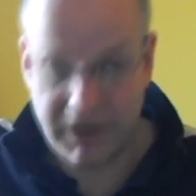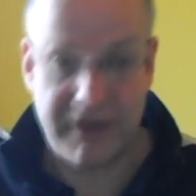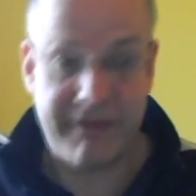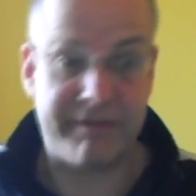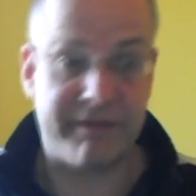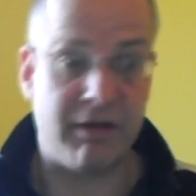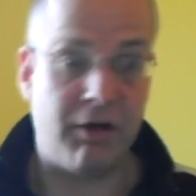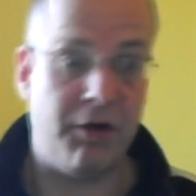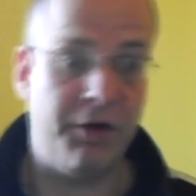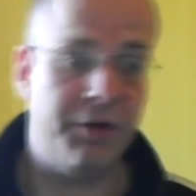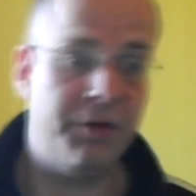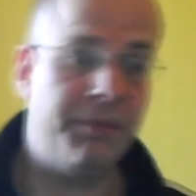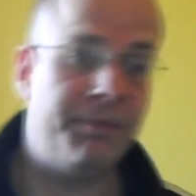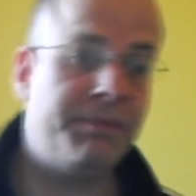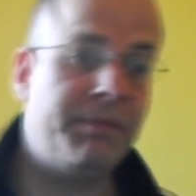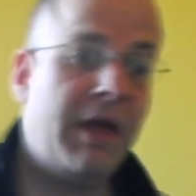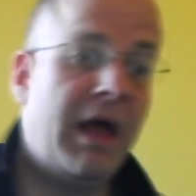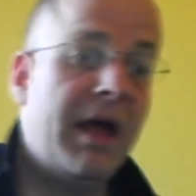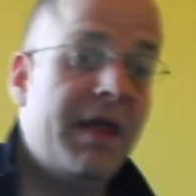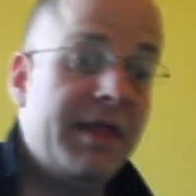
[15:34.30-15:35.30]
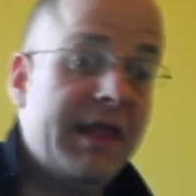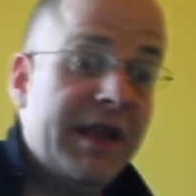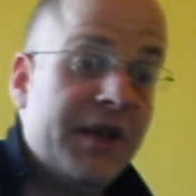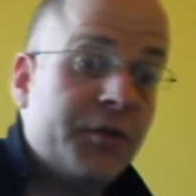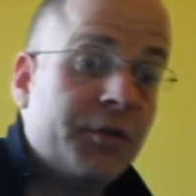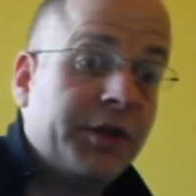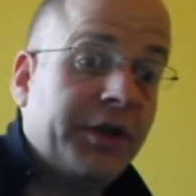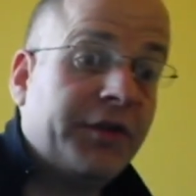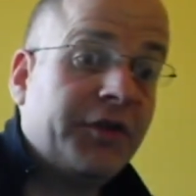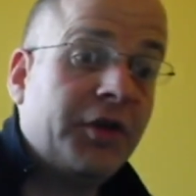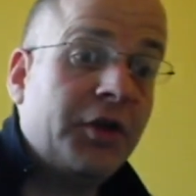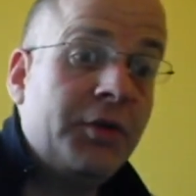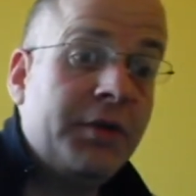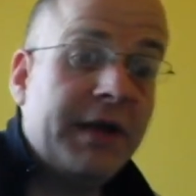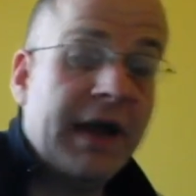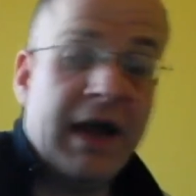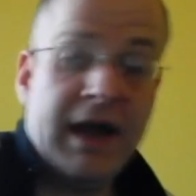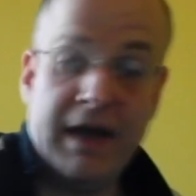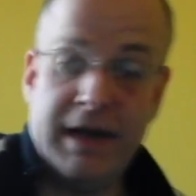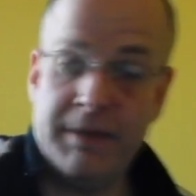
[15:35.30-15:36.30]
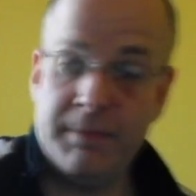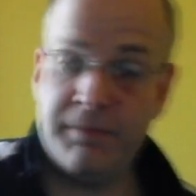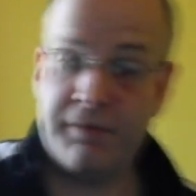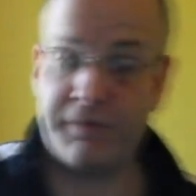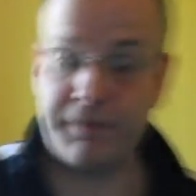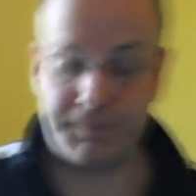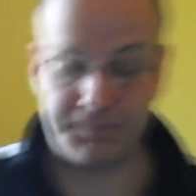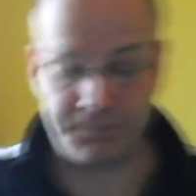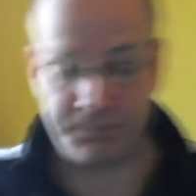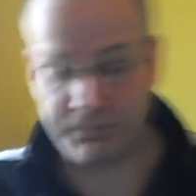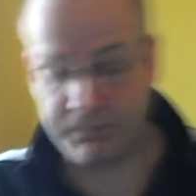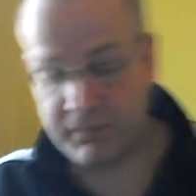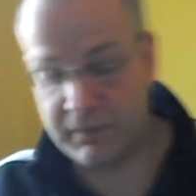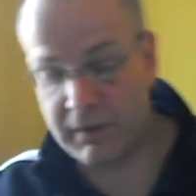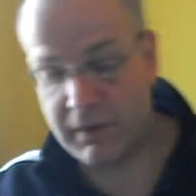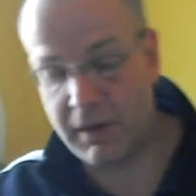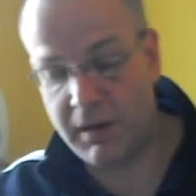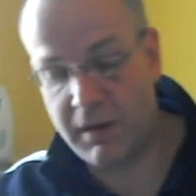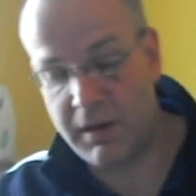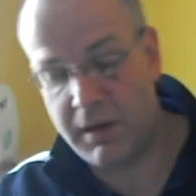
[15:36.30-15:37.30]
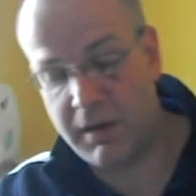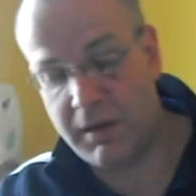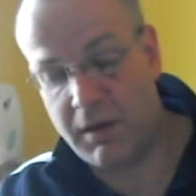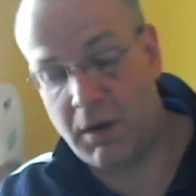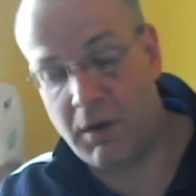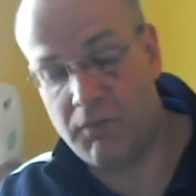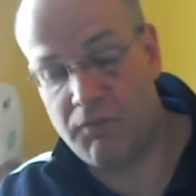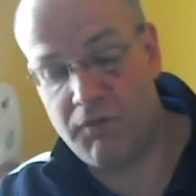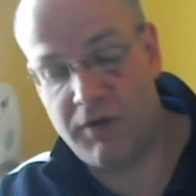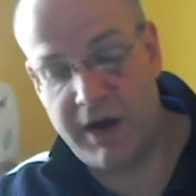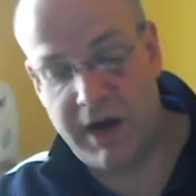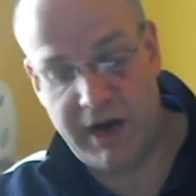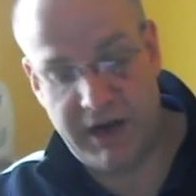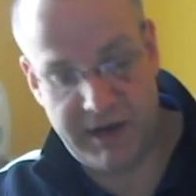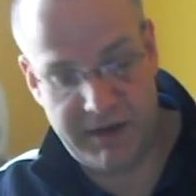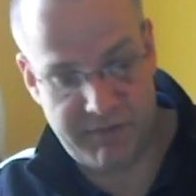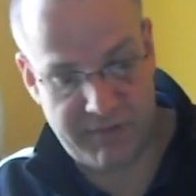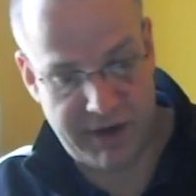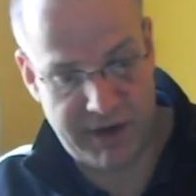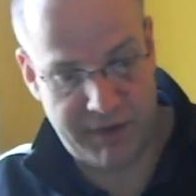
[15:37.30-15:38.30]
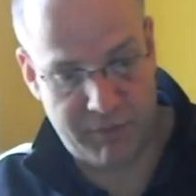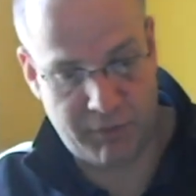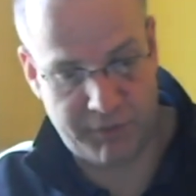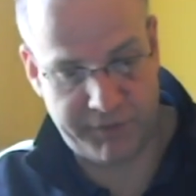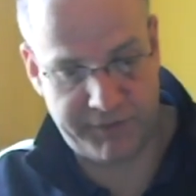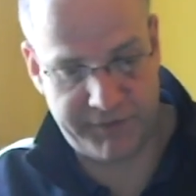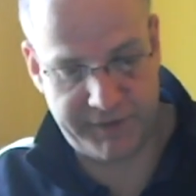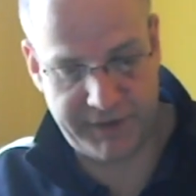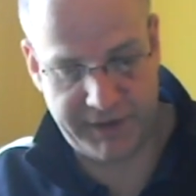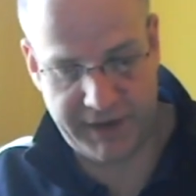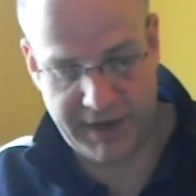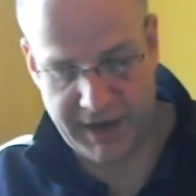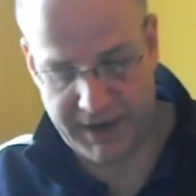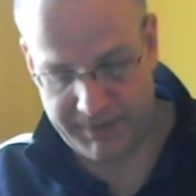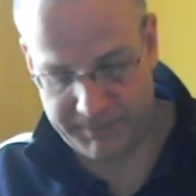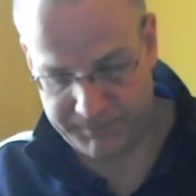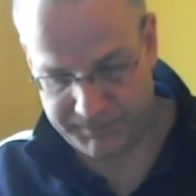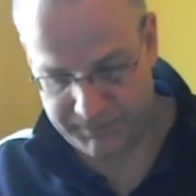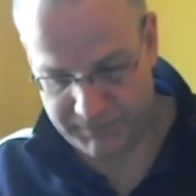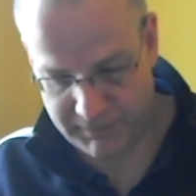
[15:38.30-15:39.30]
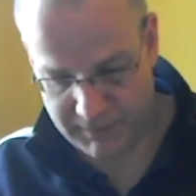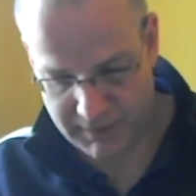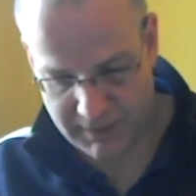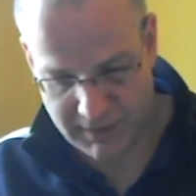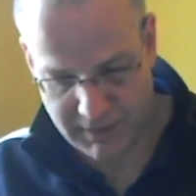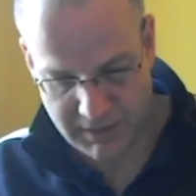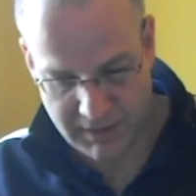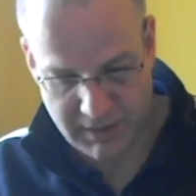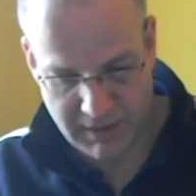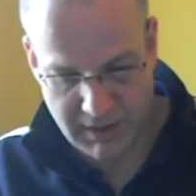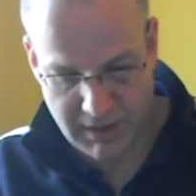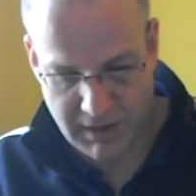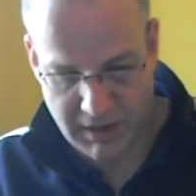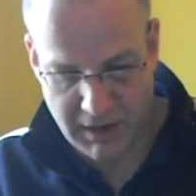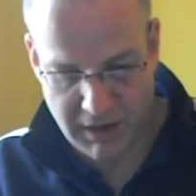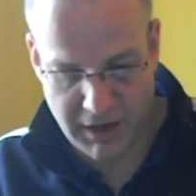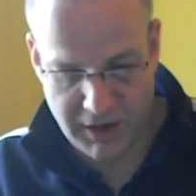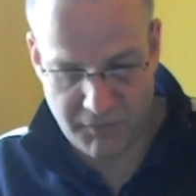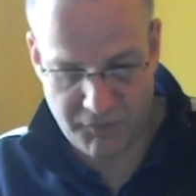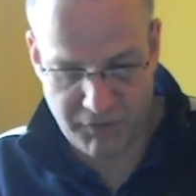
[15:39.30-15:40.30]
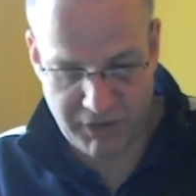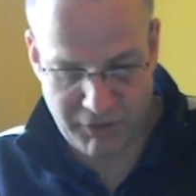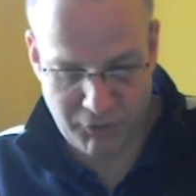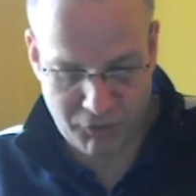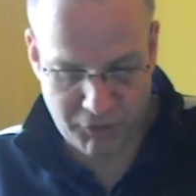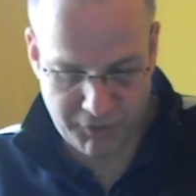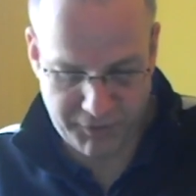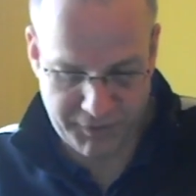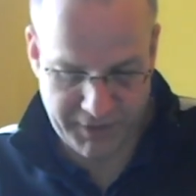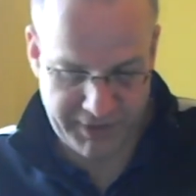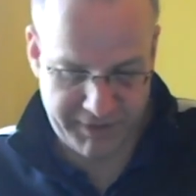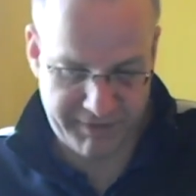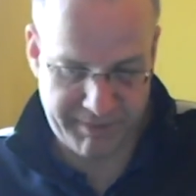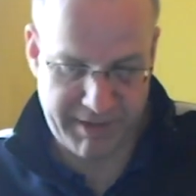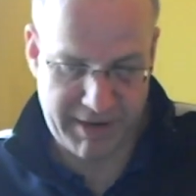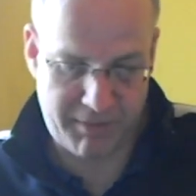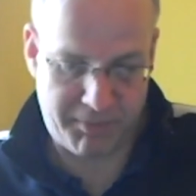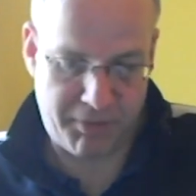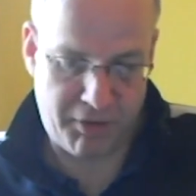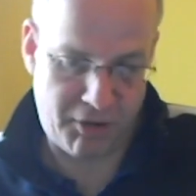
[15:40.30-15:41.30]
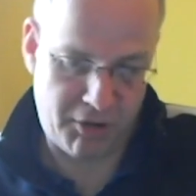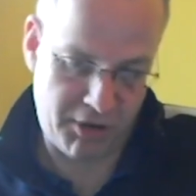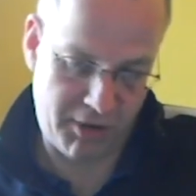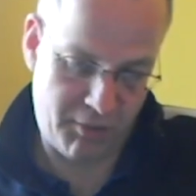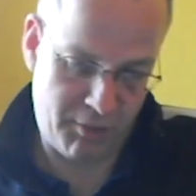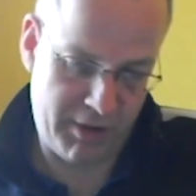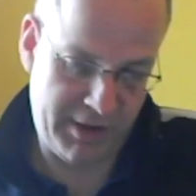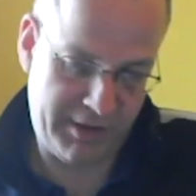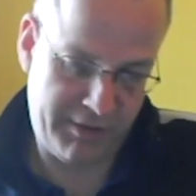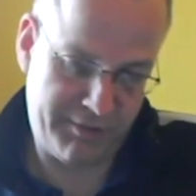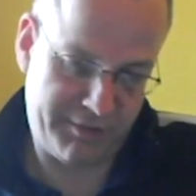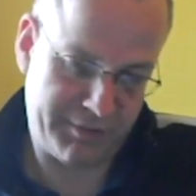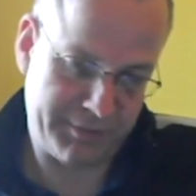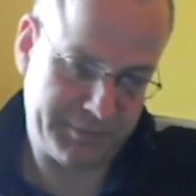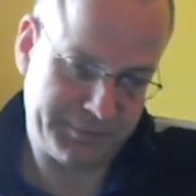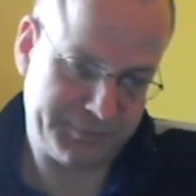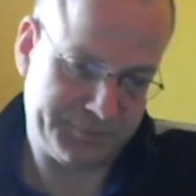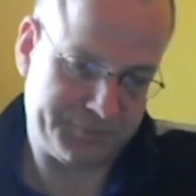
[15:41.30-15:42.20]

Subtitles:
the release lineup, these were the two games that I really wanted to get. Heard real good things about Pilot Wings.